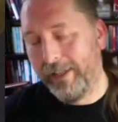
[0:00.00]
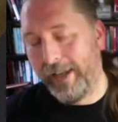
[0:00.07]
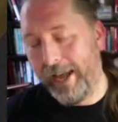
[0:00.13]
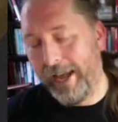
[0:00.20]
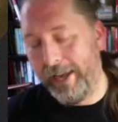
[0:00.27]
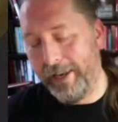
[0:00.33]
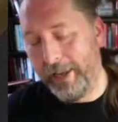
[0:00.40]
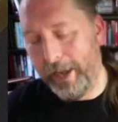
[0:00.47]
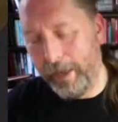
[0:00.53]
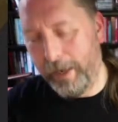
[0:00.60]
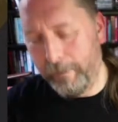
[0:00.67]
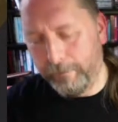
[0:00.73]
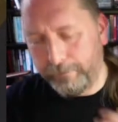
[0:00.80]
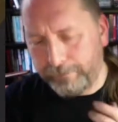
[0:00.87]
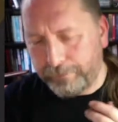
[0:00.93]
And
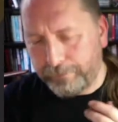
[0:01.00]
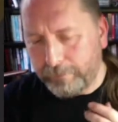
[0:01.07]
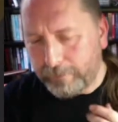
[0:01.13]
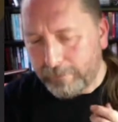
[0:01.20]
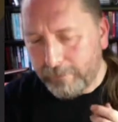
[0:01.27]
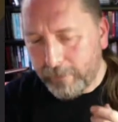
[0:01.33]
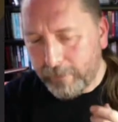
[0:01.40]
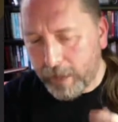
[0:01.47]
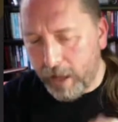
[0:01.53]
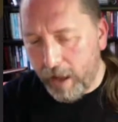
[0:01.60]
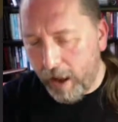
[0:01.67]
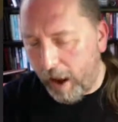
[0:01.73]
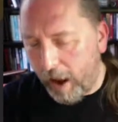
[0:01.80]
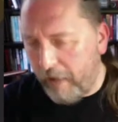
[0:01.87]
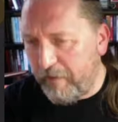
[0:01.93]

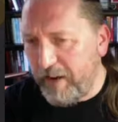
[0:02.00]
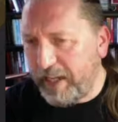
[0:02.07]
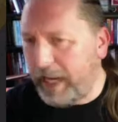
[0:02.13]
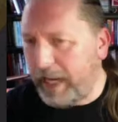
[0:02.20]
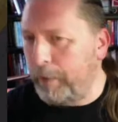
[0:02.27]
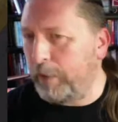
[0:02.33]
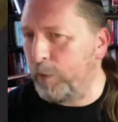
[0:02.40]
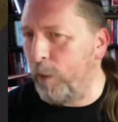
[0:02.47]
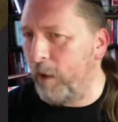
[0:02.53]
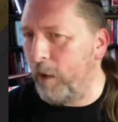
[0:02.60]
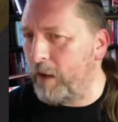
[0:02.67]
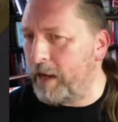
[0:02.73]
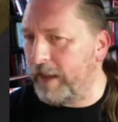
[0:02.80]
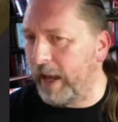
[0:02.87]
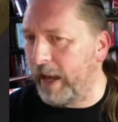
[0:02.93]
I think he was
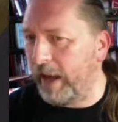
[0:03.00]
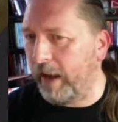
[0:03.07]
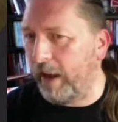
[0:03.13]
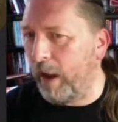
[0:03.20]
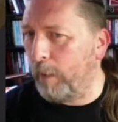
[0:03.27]
worried that